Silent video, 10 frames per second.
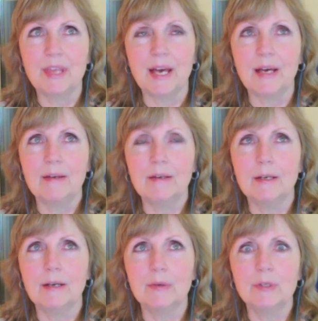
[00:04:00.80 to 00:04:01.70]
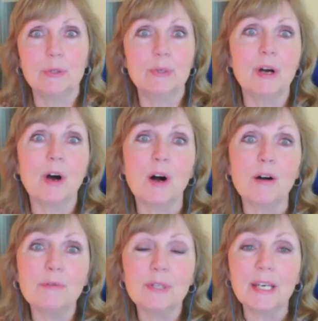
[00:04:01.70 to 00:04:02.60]
that. Uh, I was two and a
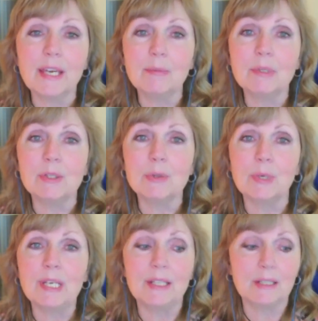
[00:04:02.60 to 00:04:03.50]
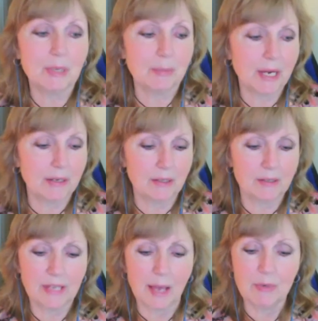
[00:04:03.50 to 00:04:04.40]
half when I came to Sweden. My
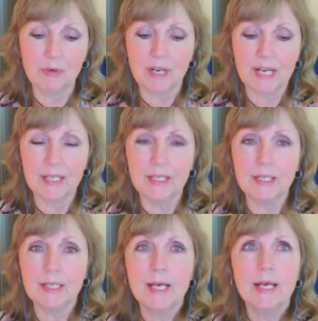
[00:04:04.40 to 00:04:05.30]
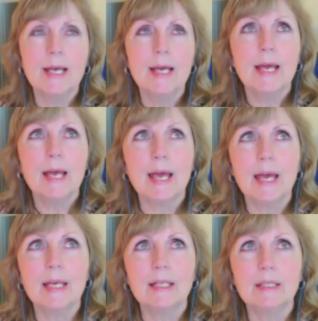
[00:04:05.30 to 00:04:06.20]
parents emigrated,
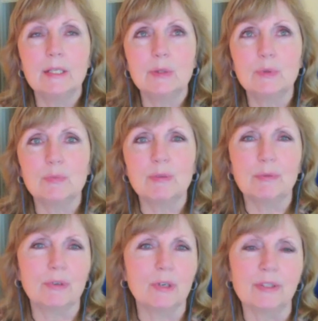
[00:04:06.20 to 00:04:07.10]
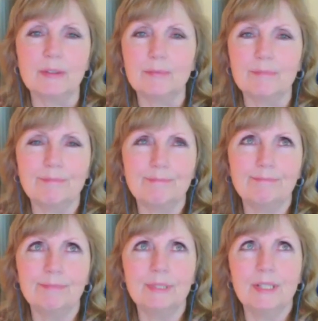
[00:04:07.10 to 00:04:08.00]
and this was before all the
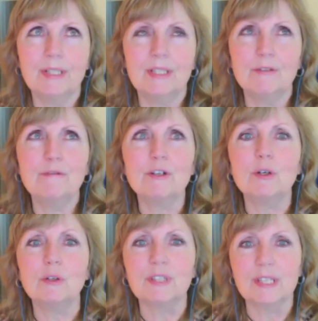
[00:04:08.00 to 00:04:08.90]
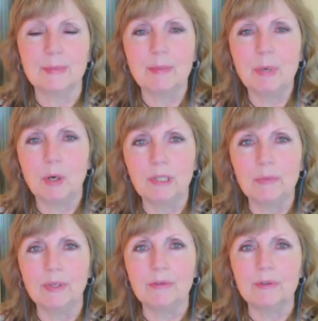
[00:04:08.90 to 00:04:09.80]
difficulties. I mean,
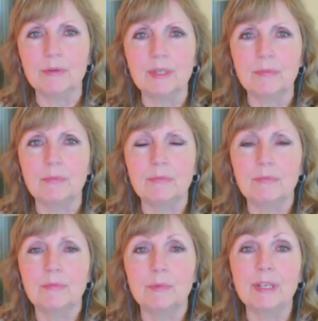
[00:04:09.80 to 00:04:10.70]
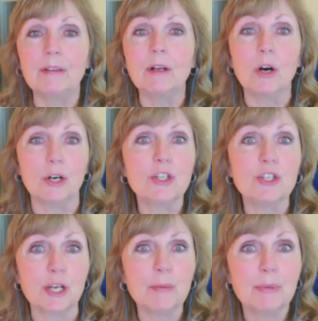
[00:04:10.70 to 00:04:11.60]
Poland went through some real
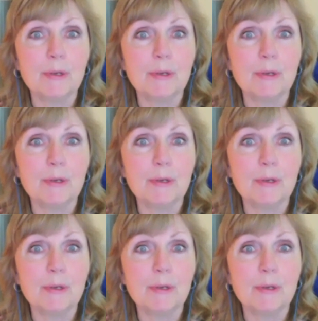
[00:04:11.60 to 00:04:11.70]
hardship